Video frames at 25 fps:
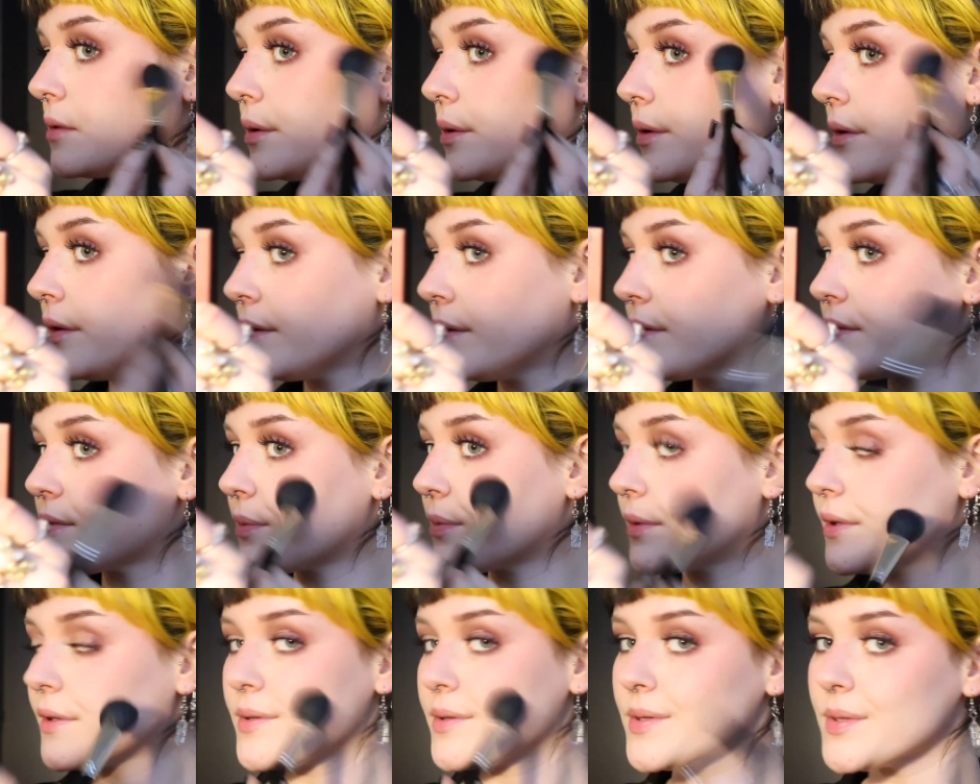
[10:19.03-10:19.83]
And this
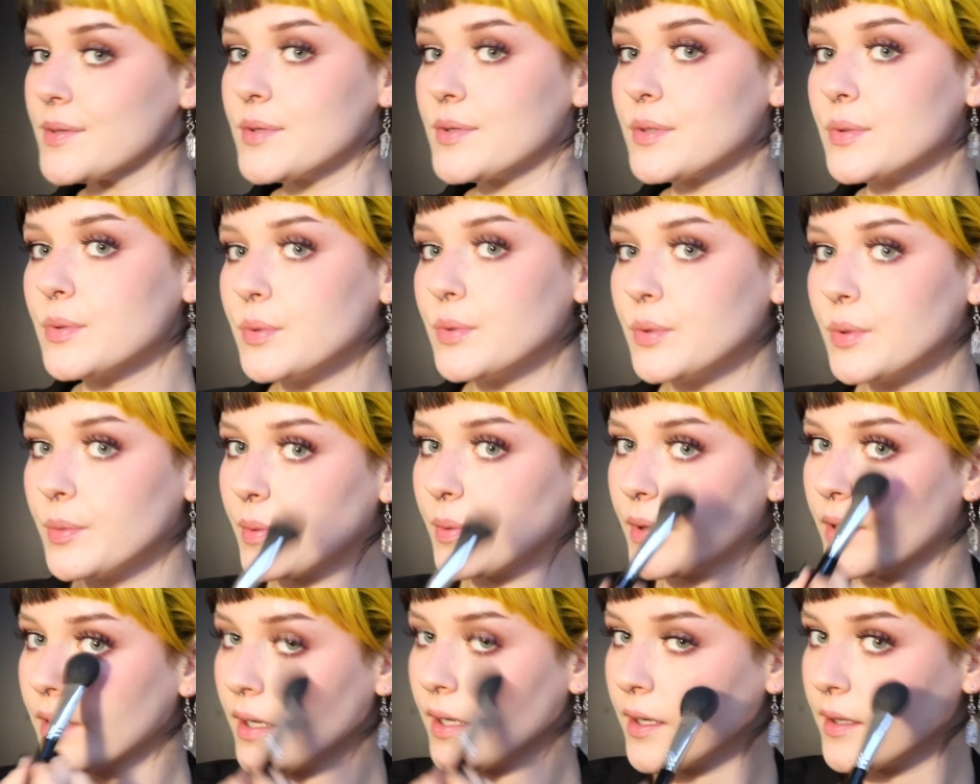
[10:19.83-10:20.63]
one is
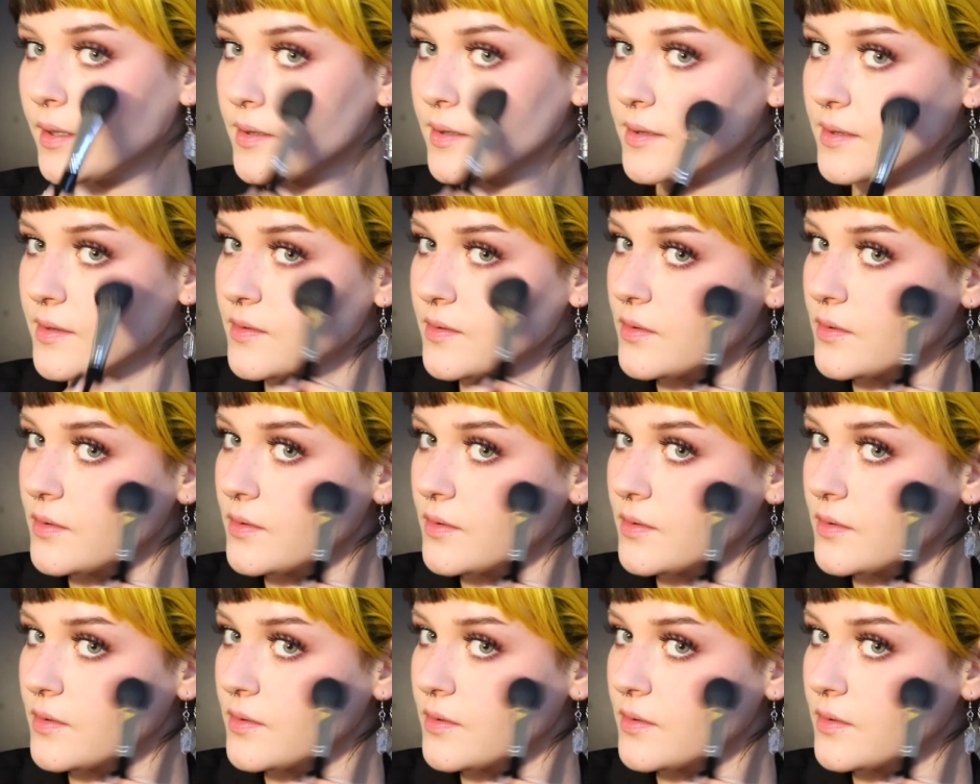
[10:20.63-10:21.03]
super nice.